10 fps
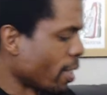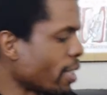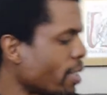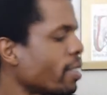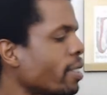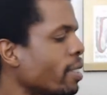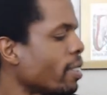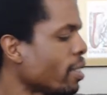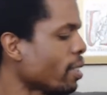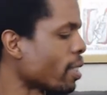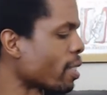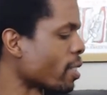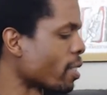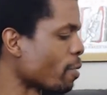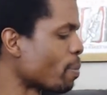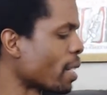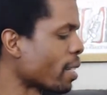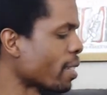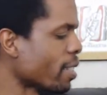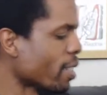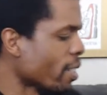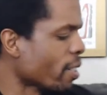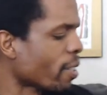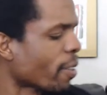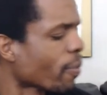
let's see, get this stuff back in here.